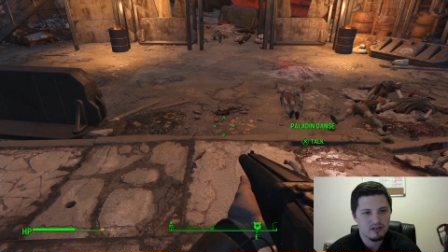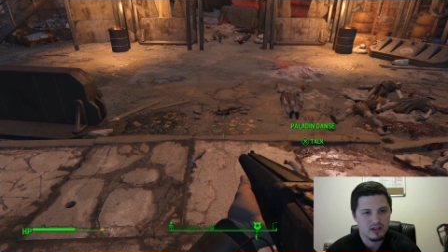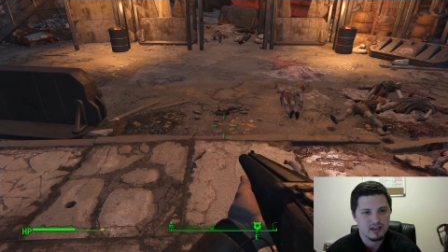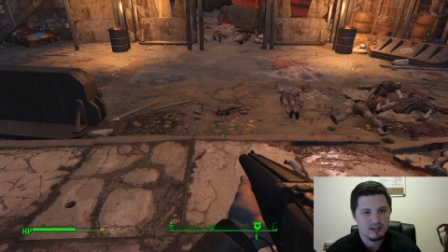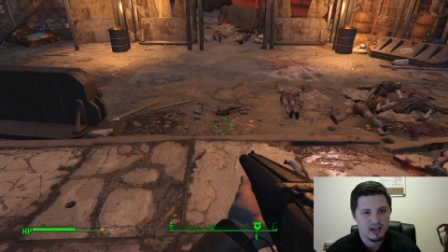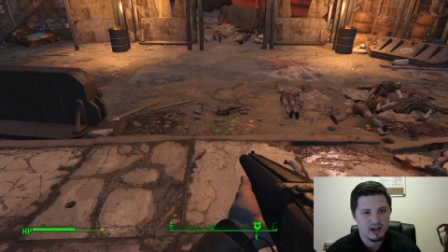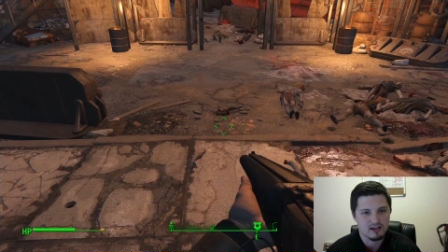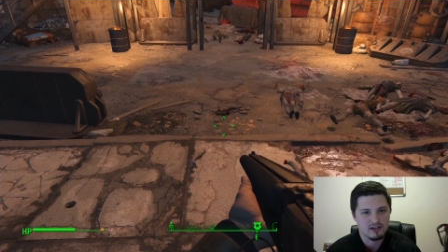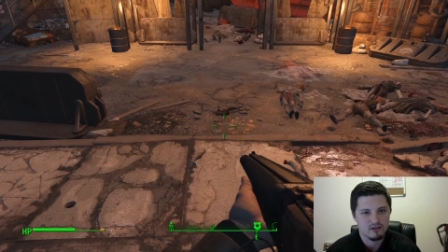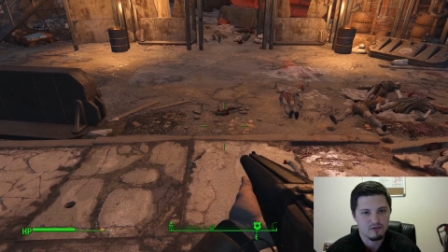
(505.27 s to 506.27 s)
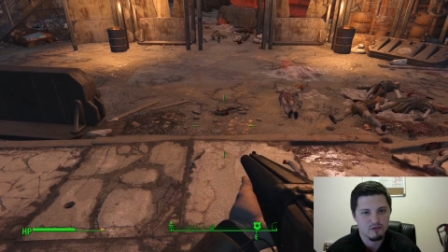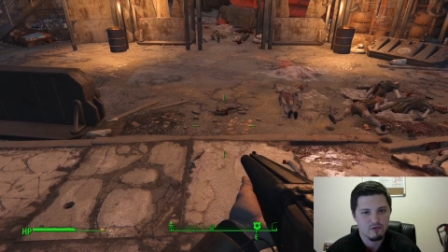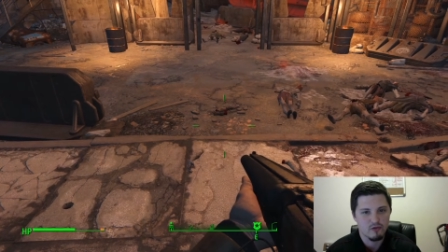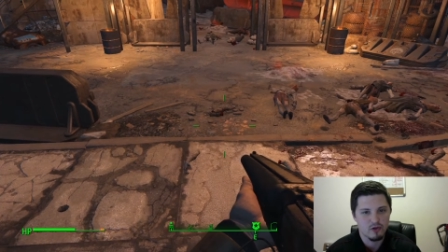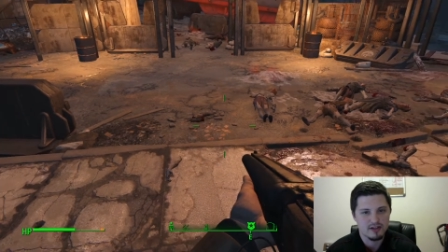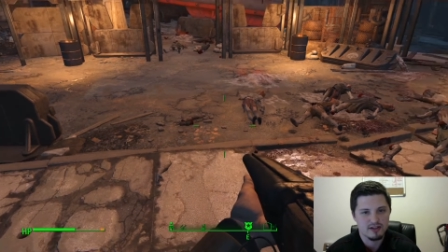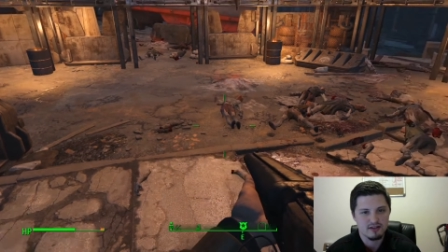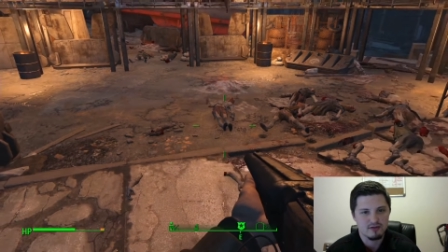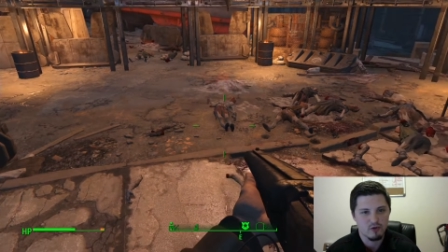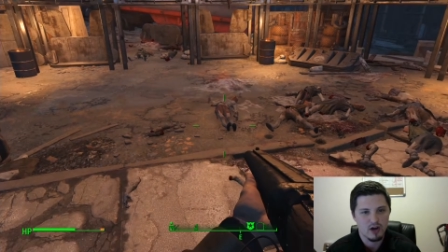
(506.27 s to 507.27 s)
like, the character
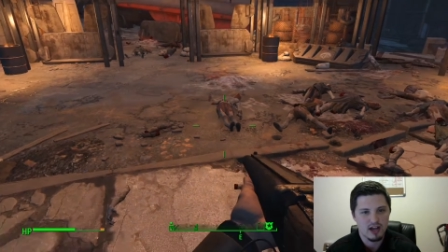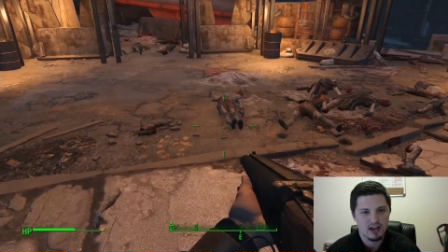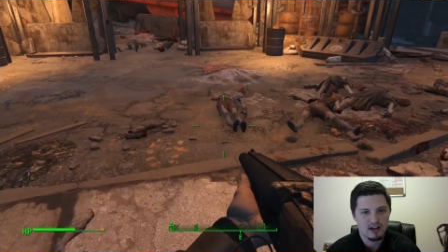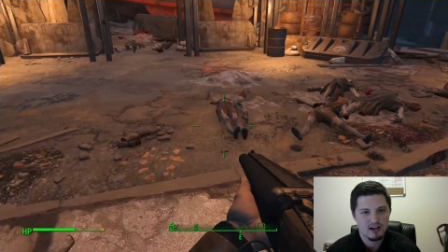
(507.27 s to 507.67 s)
voices what